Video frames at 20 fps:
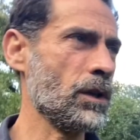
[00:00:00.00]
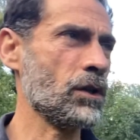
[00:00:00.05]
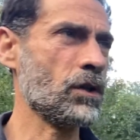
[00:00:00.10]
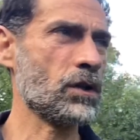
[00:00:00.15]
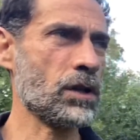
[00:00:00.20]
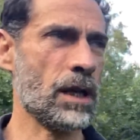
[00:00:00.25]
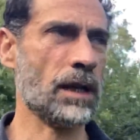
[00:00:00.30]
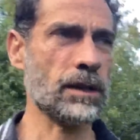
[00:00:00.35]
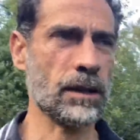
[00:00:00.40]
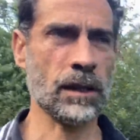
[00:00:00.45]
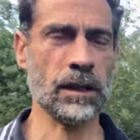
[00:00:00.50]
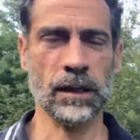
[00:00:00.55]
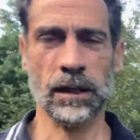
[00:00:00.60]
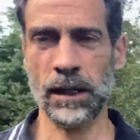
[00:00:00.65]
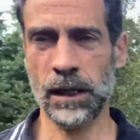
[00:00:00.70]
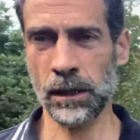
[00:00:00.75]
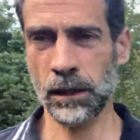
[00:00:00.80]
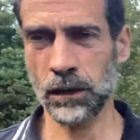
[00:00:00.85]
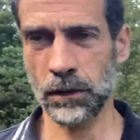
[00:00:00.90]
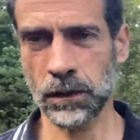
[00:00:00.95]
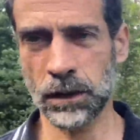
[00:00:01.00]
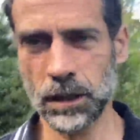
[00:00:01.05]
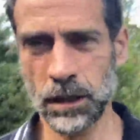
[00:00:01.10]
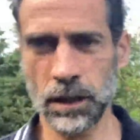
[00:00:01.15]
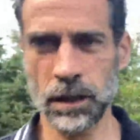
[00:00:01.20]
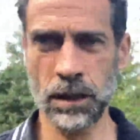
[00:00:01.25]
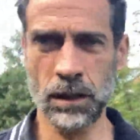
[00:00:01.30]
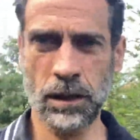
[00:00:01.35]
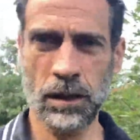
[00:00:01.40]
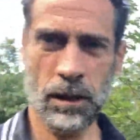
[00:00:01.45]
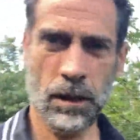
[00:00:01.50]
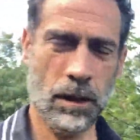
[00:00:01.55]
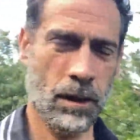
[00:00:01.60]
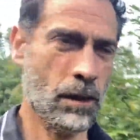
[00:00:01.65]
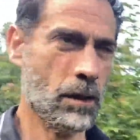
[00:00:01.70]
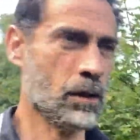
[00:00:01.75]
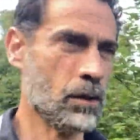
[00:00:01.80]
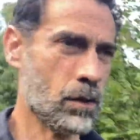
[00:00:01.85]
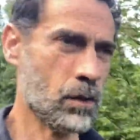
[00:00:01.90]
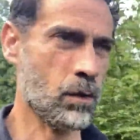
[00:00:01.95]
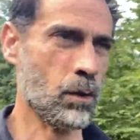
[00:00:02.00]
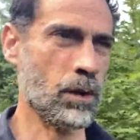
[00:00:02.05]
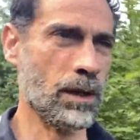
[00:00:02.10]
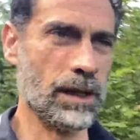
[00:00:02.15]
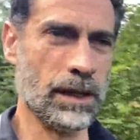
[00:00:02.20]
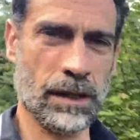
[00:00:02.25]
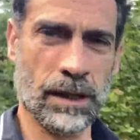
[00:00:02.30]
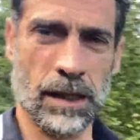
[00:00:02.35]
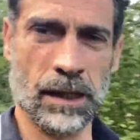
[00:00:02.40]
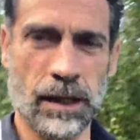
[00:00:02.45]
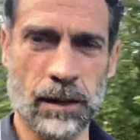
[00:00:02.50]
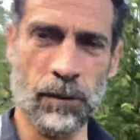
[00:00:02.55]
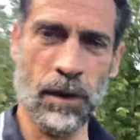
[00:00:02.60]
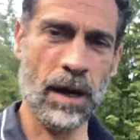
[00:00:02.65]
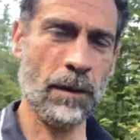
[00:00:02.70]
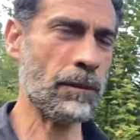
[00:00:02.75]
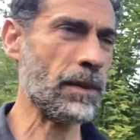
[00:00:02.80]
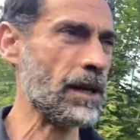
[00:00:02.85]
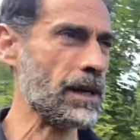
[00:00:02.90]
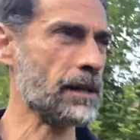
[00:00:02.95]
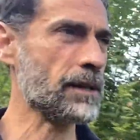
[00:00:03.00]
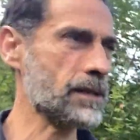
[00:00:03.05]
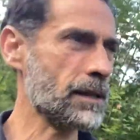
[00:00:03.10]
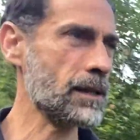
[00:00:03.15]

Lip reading: to check that they're not doing anything in my place.